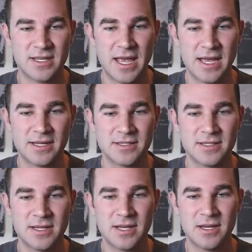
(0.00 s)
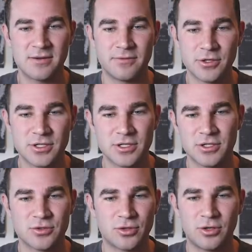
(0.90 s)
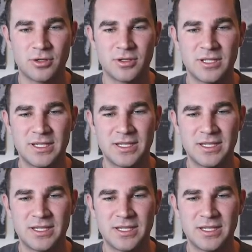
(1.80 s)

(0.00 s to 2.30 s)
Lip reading: and version control.